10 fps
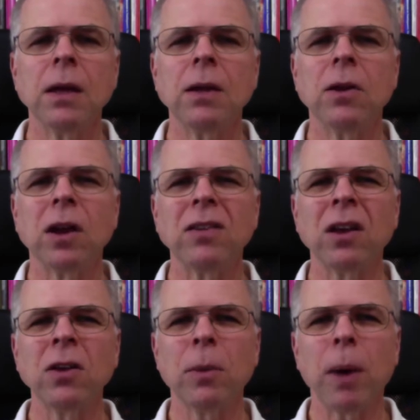Now, I
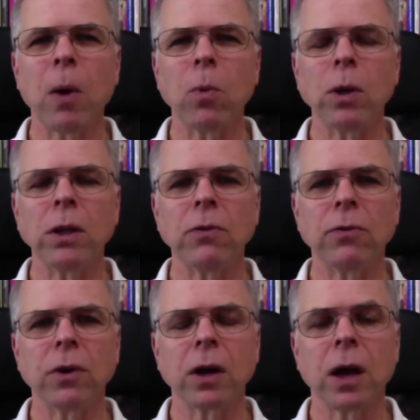tell you about Willie
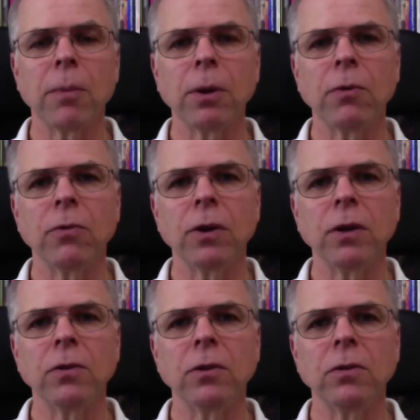for a couple of
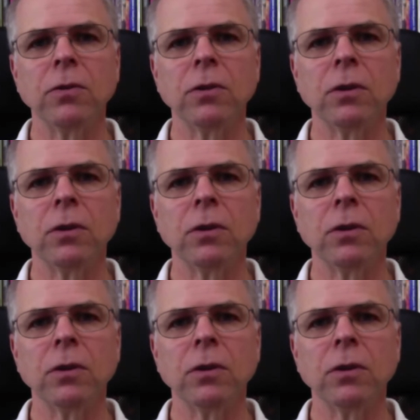reasons.